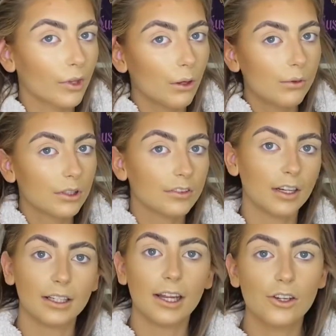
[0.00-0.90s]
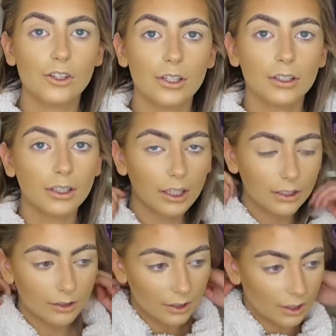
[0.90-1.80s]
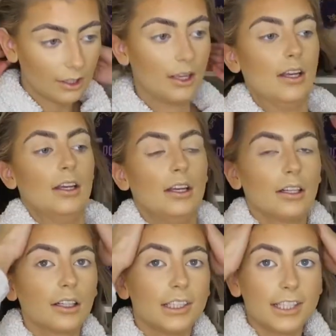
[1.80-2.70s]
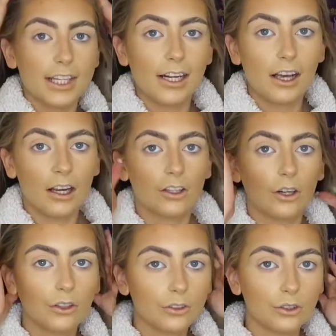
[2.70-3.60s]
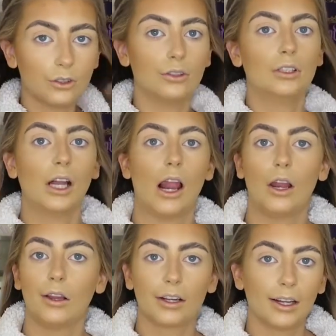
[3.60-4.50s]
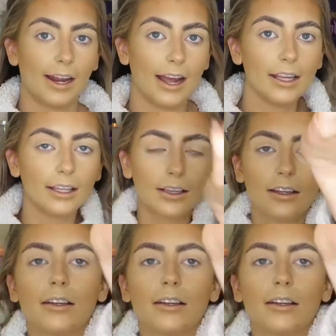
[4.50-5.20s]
what the foundation and concealer and contour look like.